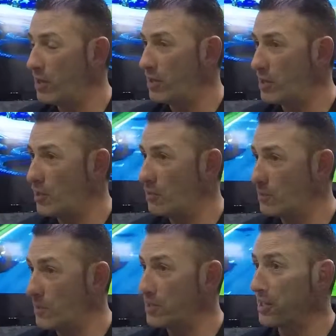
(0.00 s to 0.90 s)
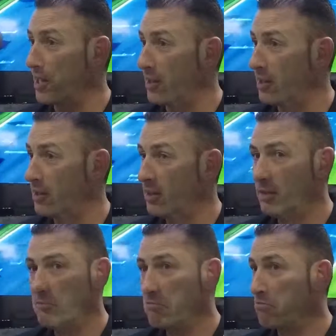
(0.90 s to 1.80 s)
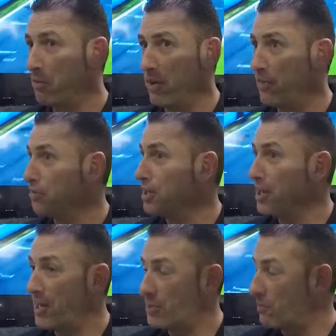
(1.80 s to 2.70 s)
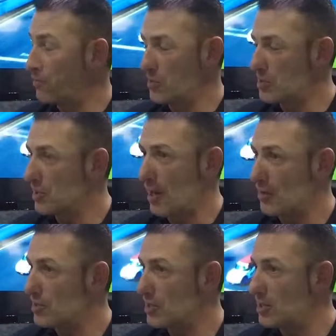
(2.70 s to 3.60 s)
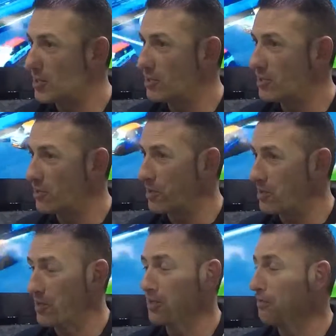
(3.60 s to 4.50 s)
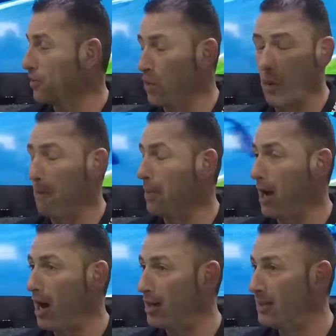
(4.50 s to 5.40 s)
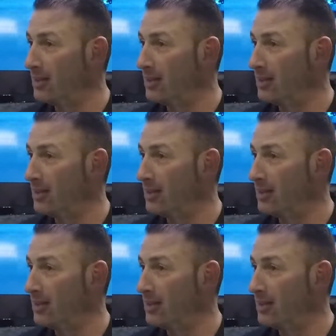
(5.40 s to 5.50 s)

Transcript: The deal was put together probably three days before the start of the season, so I turned up at Oulton Park,